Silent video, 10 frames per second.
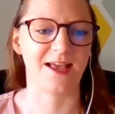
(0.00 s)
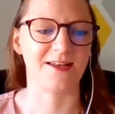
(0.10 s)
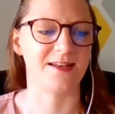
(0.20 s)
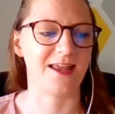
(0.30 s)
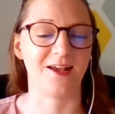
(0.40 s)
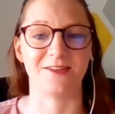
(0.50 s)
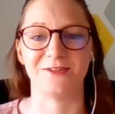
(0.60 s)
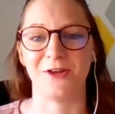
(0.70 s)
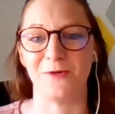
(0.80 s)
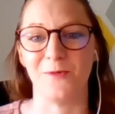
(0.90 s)
and let
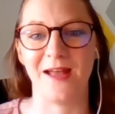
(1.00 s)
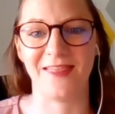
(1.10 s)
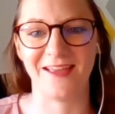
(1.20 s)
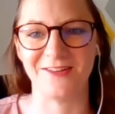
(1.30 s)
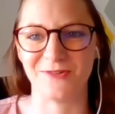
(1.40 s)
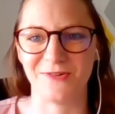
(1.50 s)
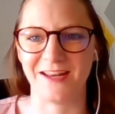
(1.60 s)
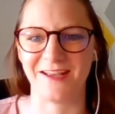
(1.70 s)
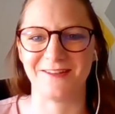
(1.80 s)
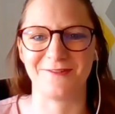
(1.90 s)
us know where they're
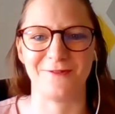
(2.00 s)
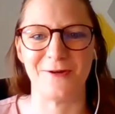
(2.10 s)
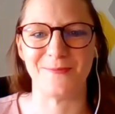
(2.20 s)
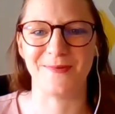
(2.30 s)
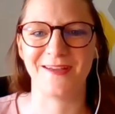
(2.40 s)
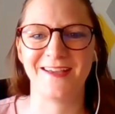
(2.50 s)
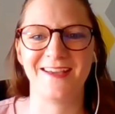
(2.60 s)
joining us from.